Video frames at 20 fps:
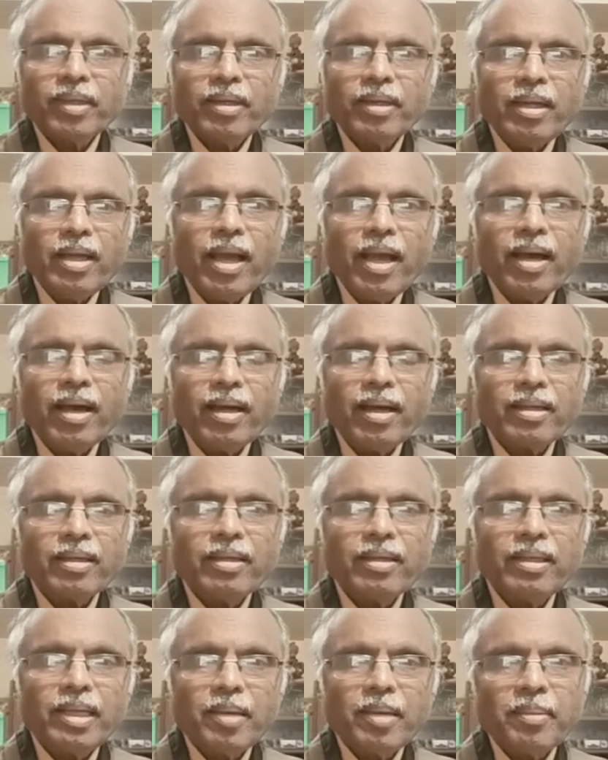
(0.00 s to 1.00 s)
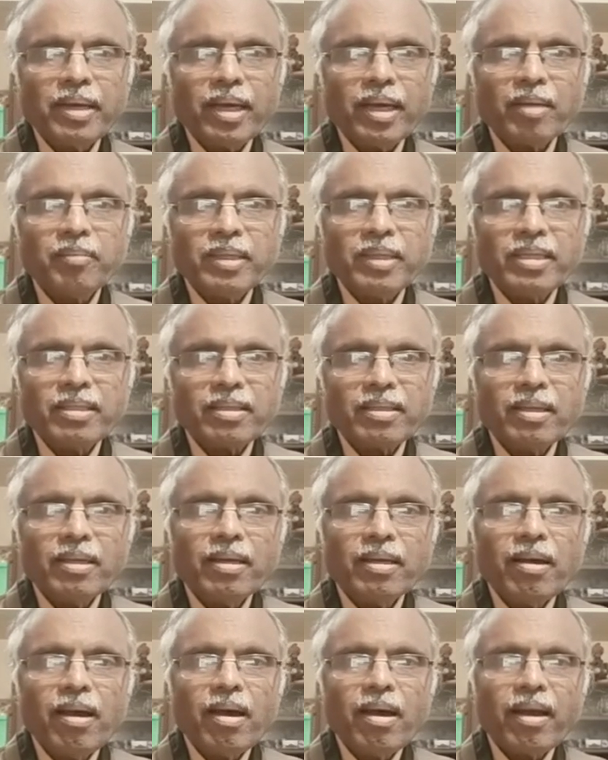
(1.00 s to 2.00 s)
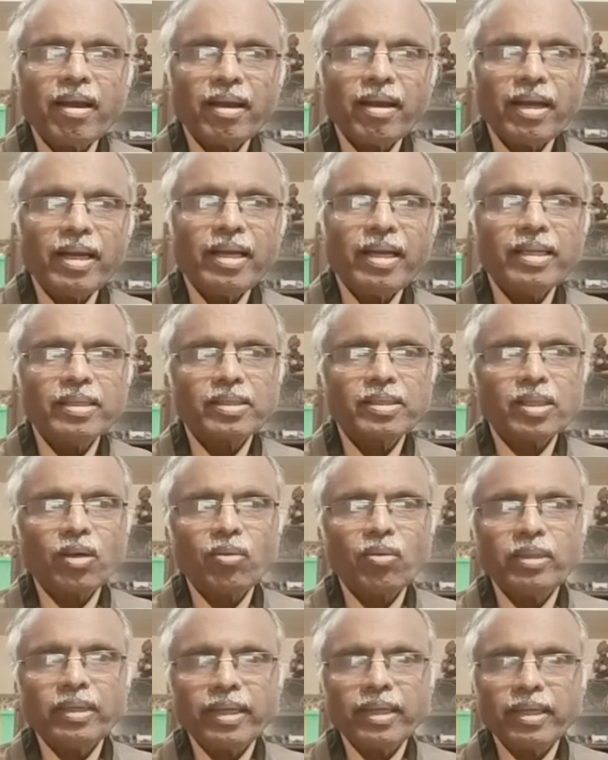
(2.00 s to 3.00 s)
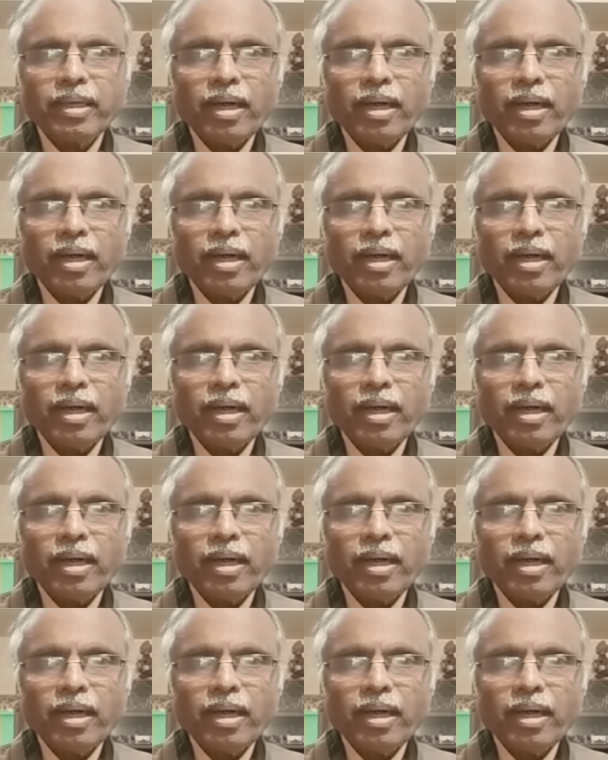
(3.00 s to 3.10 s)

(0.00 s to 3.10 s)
Here EBR means a rediscounting